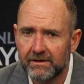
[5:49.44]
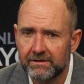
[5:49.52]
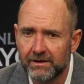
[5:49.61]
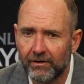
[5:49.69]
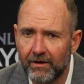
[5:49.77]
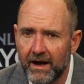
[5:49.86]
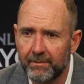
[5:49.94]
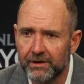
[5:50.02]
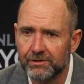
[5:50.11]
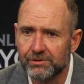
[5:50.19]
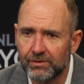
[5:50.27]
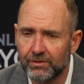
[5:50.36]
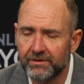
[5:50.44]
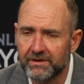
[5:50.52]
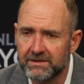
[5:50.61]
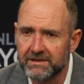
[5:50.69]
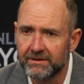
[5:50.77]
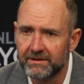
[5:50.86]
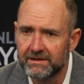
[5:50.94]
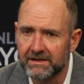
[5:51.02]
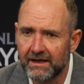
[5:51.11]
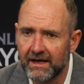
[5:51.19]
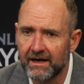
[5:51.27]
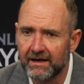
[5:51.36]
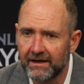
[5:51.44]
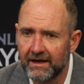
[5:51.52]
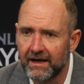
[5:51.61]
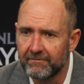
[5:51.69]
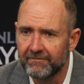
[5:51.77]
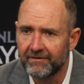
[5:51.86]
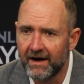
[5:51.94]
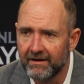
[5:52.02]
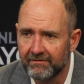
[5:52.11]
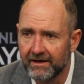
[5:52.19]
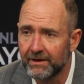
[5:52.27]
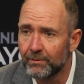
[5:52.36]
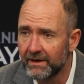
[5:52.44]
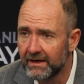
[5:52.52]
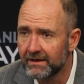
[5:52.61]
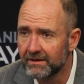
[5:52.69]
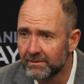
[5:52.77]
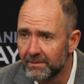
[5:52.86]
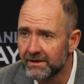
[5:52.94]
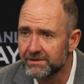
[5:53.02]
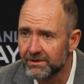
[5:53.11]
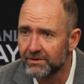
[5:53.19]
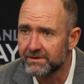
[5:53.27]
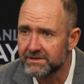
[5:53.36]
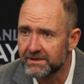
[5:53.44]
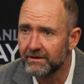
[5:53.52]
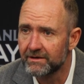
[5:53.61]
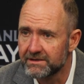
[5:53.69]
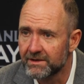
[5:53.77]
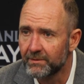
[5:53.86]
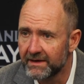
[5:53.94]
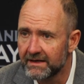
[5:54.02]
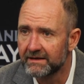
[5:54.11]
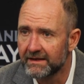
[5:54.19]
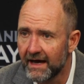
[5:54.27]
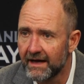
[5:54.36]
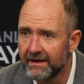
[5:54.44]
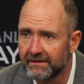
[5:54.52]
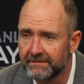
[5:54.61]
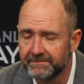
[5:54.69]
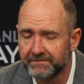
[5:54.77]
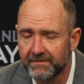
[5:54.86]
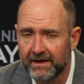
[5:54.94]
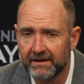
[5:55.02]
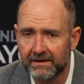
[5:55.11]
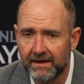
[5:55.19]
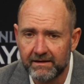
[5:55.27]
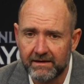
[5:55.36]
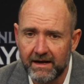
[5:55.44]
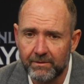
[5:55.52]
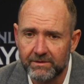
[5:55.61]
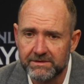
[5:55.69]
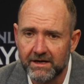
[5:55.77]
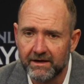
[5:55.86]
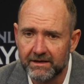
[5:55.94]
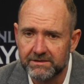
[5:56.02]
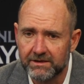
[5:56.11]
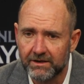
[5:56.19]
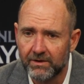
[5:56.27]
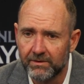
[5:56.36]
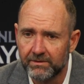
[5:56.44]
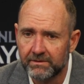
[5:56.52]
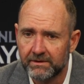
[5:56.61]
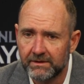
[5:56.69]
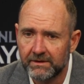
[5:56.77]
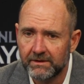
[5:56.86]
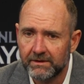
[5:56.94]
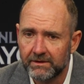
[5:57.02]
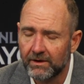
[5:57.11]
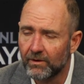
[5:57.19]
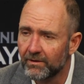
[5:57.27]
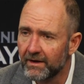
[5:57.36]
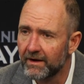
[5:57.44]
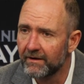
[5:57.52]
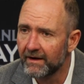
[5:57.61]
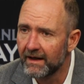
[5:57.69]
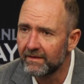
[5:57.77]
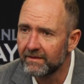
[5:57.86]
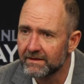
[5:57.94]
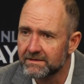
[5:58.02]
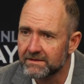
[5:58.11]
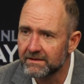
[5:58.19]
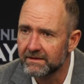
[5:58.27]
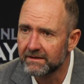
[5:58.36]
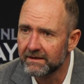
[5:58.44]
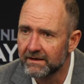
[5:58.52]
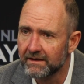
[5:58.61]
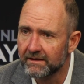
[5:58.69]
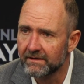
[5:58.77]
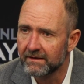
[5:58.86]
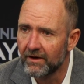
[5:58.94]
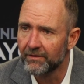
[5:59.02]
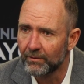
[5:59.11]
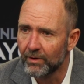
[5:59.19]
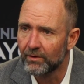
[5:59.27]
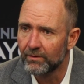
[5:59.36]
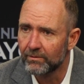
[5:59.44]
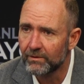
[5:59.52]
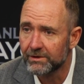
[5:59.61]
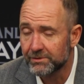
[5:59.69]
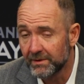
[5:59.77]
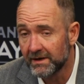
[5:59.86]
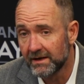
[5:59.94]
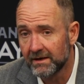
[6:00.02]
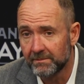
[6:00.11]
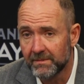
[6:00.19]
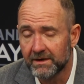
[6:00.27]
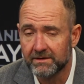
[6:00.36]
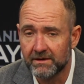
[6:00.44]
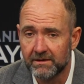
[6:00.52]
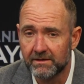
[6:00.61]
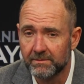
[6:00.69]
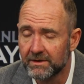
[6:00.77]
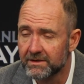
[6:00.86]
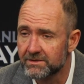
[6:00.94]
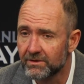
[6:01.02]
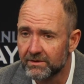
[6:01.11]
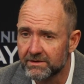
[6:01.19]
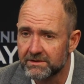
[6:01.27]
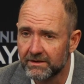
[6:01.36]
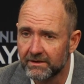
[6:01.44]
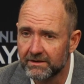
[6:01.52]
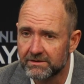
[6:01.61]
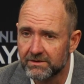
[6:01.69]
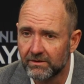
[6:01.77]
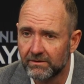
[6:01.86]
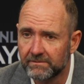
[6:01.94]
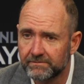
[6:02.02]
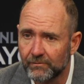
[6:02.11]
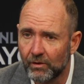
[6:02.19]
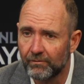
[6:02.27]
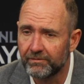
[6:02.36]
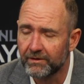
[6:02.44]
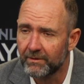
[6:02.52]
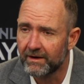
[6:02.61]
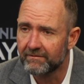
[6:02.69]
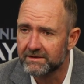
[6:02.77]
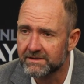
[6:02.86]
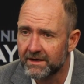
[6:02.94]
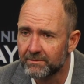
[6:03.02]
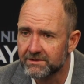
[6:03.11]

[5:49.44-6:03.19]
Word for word: to grab control of the series again in game five like we did in the Minnesota series, and we did that. And now it's on us to go go there and end this in, uh, on the road, which we did in, Min in the Minnesota series. So hopefully we have the same